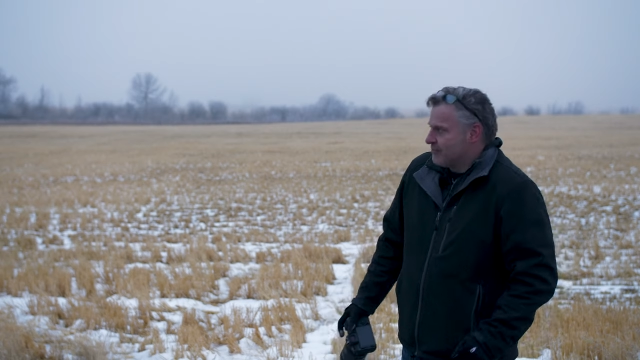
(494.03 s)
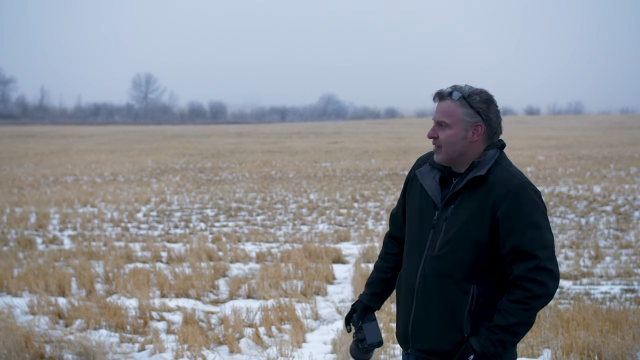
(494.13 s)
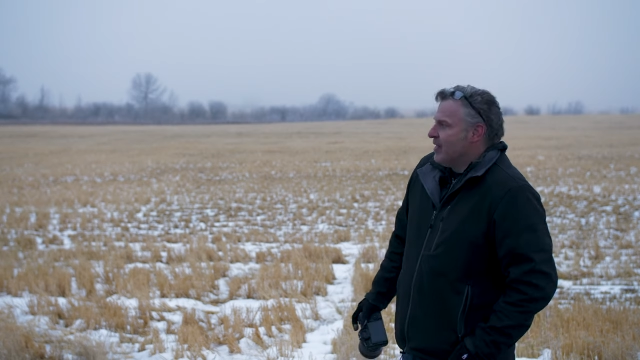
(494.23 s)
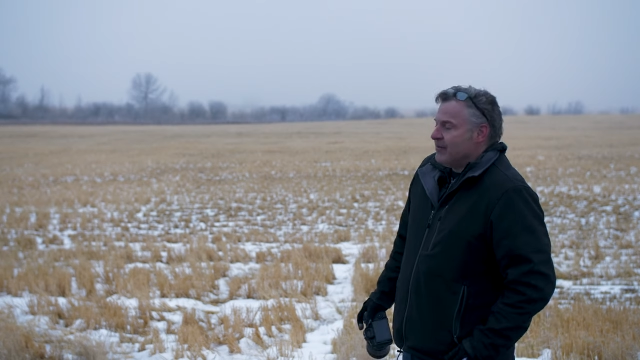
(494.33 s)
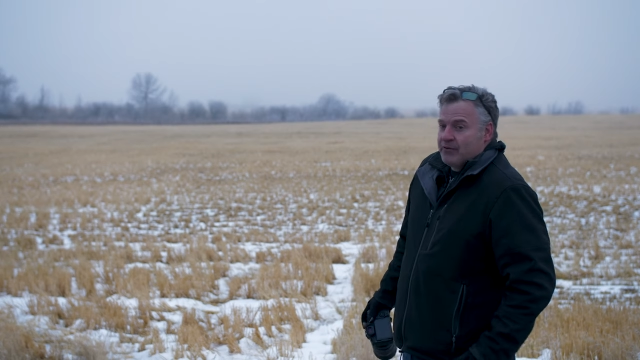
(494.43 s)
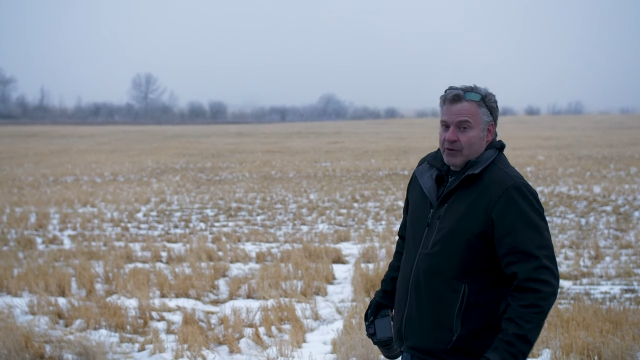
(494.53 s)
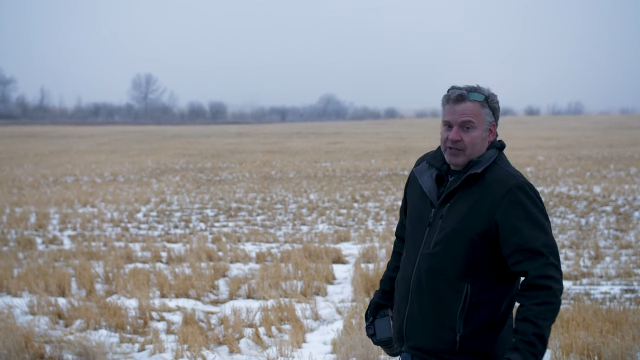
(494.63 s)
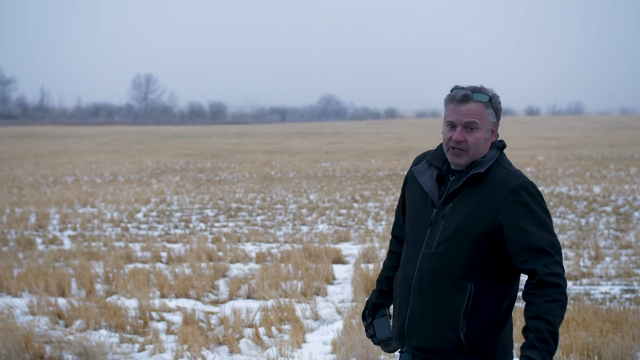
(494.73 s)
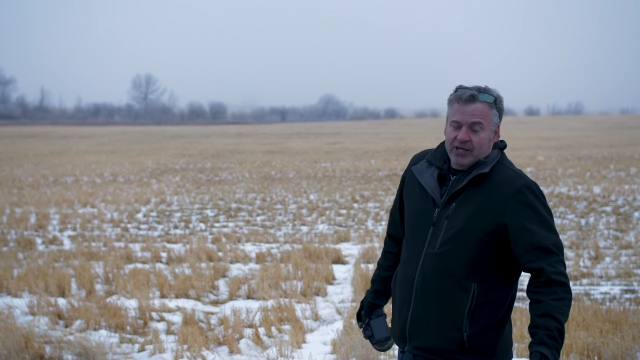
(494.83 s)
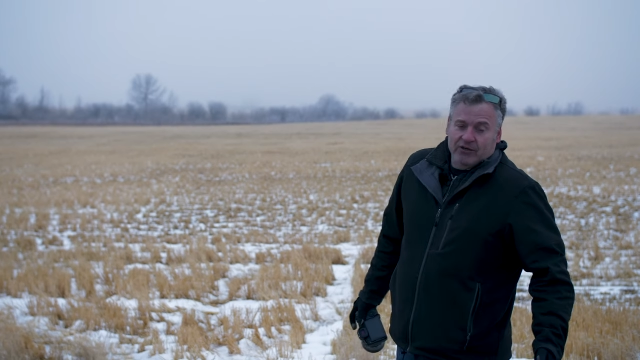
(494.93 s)
If you want to
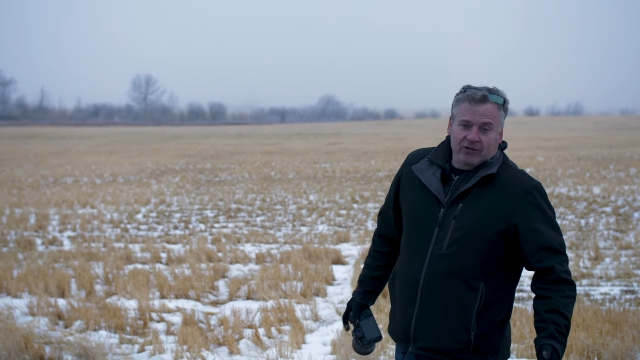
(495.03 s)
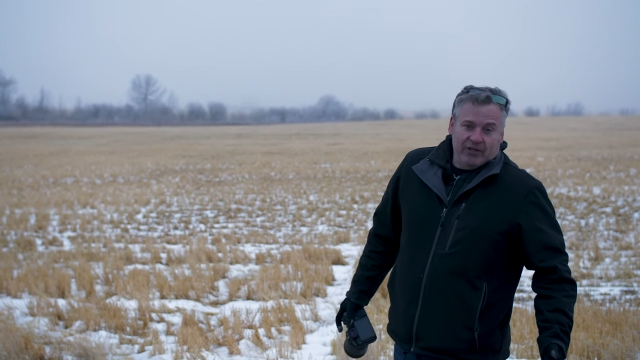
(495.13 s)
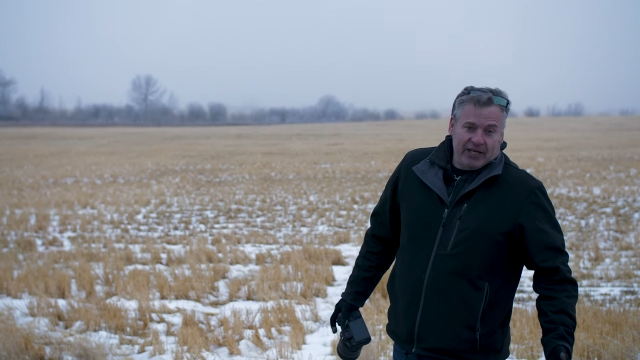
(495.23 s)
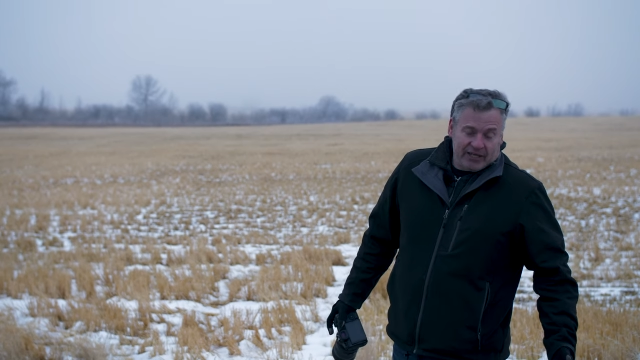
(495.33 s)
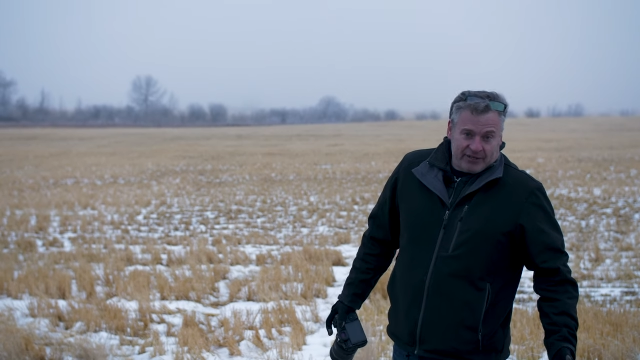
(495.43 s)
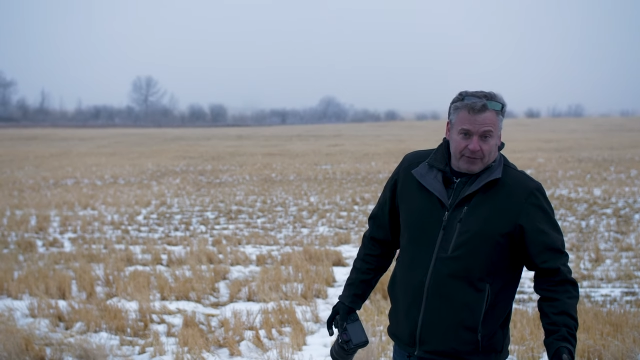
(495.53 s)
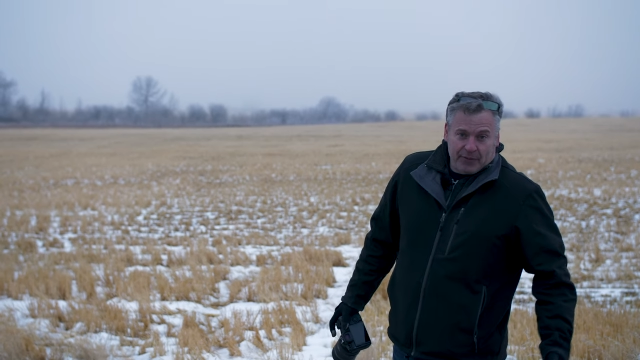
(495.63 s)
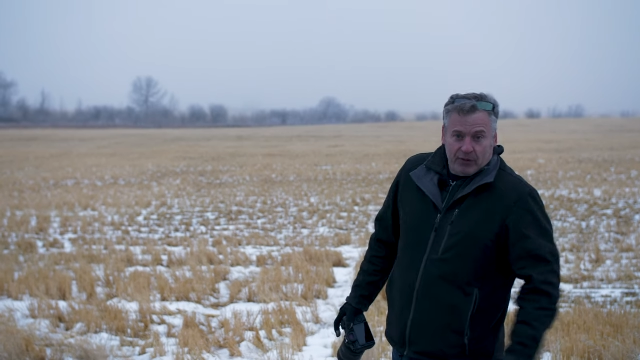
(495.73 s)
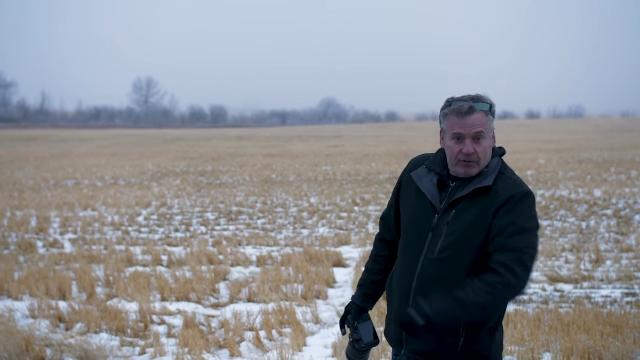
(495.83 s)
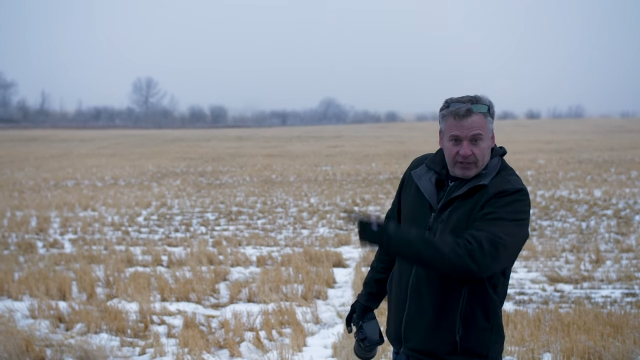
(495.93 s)
check out our latest
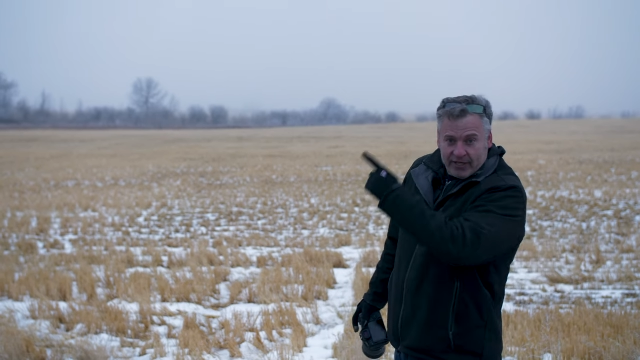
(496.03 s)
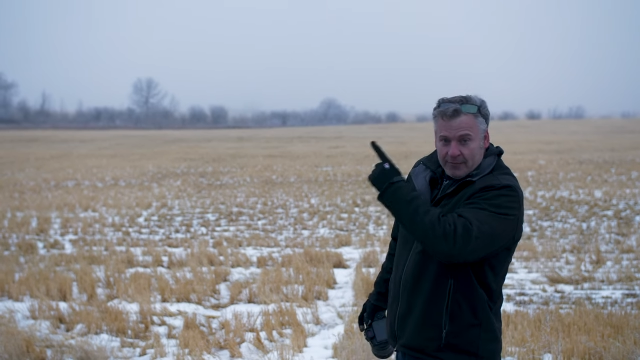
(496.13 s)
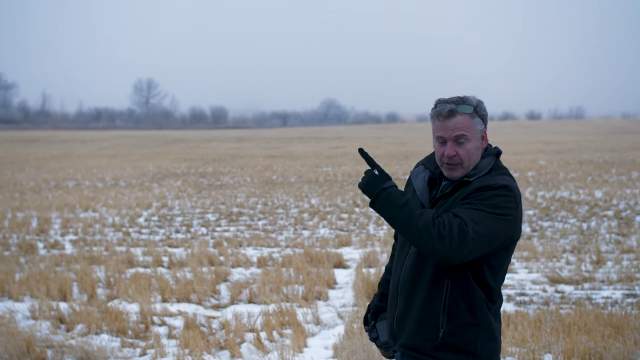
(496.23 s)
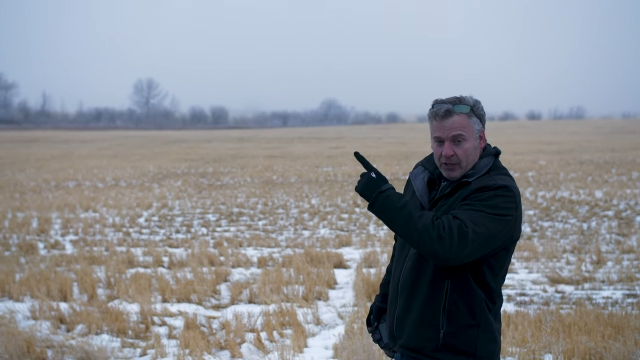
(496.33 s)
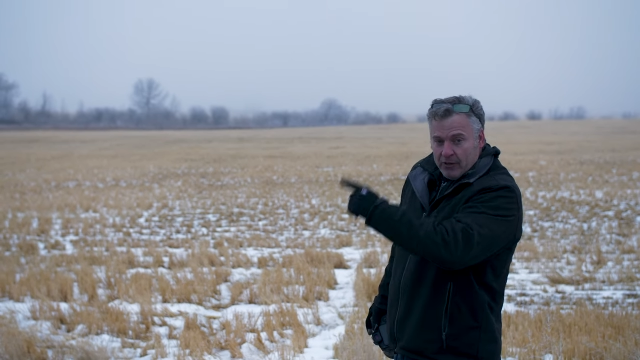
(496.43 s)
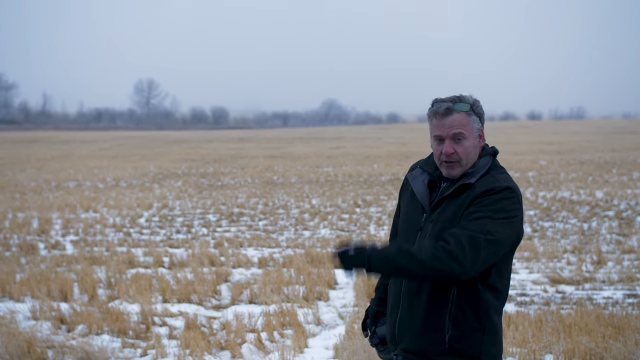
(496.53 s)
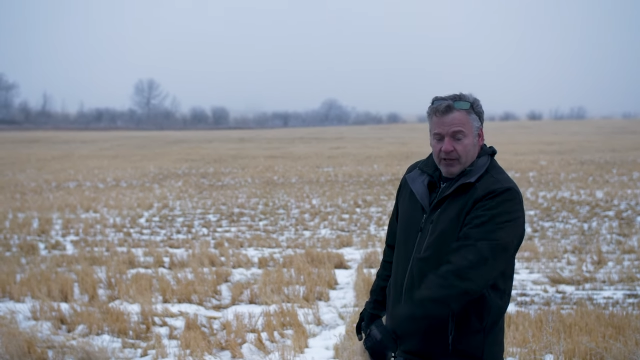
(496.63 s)
episode, click up here.